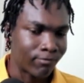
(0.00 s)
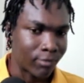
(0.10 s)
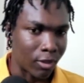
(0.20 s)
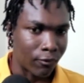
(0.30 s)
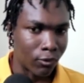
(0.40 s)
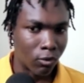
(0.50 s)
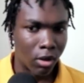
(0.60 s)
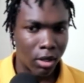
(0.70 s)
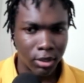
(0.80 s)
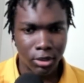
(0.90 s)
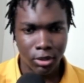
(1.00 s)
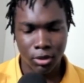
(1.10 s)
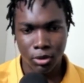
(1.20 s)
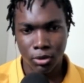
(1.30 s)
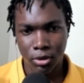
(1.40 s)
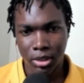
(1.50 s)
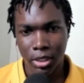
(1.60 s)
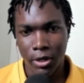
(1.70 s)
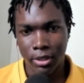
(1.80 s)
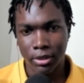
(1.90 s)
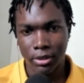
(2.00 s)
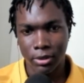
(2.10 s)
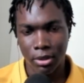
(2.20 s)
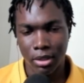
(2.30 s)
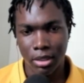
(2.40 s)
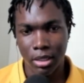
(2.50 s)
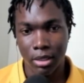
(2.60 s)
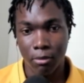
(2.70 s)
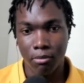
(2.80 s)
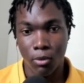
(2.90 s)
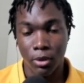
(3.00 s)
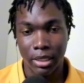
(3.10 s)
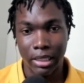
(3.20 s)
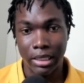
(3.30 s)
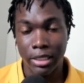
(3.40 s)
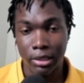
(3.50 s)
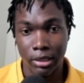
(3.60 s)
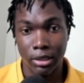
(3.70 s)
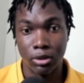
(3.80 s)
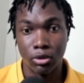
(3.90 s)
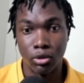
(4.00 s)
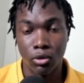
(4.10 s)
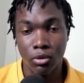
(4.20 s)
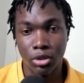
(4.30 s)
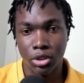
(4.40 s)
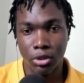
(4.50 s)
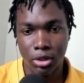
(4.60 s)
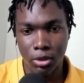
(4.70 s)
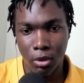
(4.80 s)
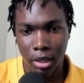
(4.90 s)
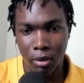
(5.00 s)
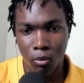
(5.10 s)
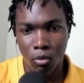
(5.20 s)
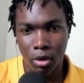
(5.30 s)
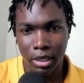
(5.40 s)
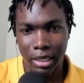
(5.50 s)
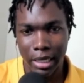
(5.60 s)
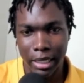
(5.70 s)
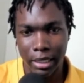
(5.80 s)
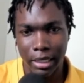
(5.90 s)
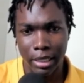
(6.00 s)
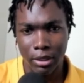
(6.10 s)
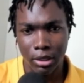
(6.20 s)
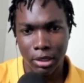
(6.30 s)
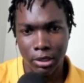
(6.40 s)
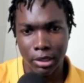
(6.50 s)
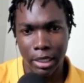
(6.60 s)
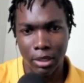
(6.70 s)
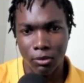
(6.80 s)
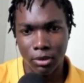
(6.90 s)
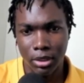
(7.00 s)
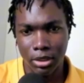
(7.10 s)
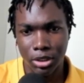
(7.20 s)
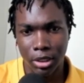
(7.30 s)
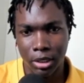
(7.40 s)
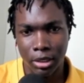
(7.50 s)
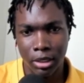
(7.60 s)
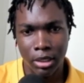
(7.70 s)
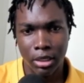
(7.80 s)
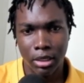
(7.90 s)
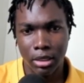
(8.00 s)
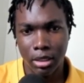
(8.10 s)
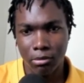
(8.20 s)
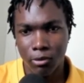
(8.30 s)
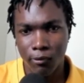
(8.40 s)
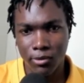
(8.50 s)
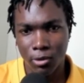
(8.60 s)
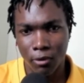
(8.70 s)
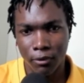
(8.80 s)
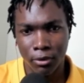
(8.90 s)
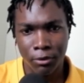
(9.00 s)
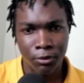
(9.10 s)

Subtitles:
If you want to start to think more clearly, don't just look at one line like you're like queen check, king moves over,